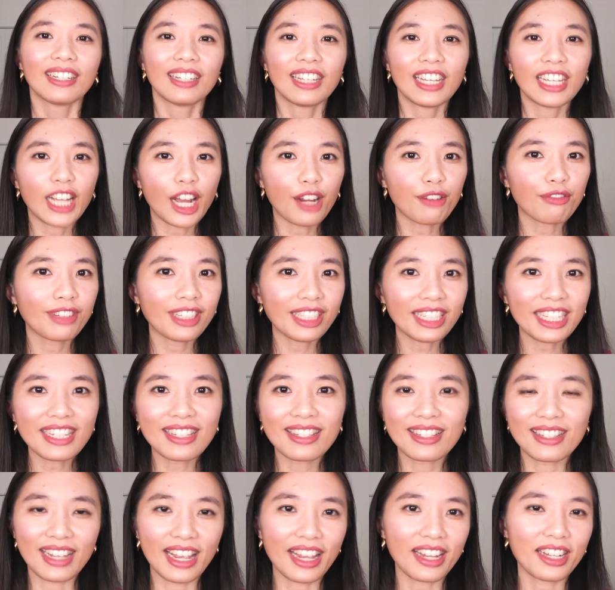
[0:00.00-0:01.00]
He got really
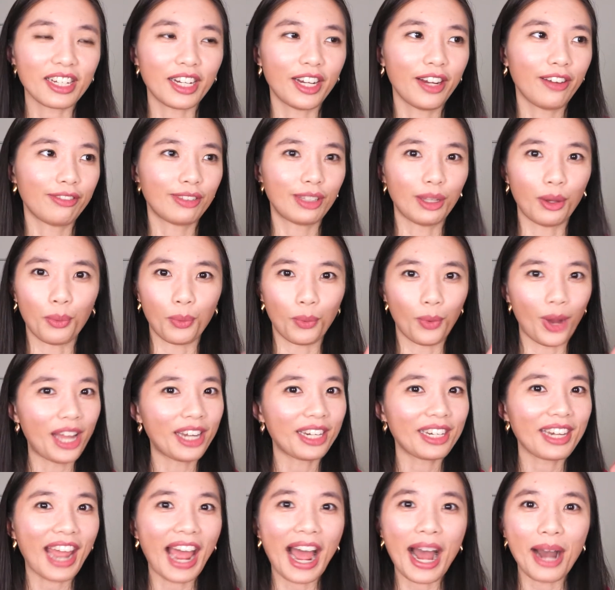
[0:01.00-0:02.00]
sick of the
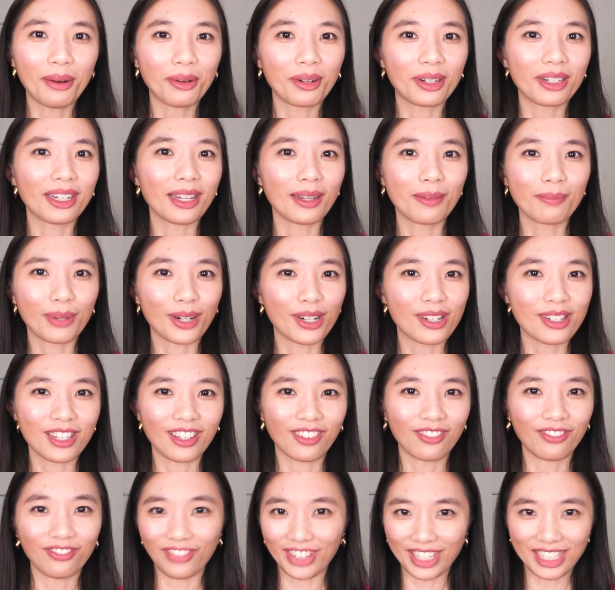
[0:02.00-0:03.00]
one-hour
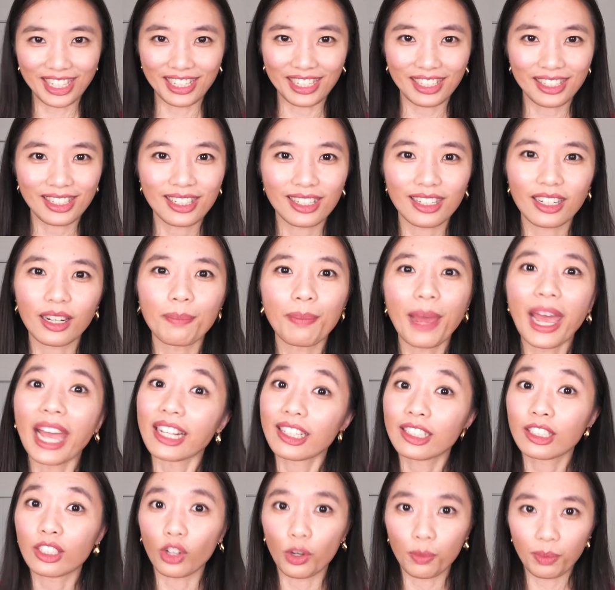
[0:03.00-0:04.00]
in-person visits to the bank
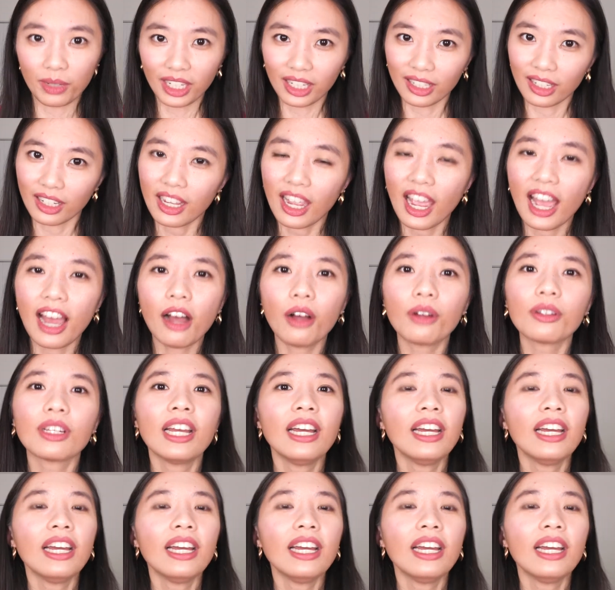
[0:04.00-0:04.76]
to open an account.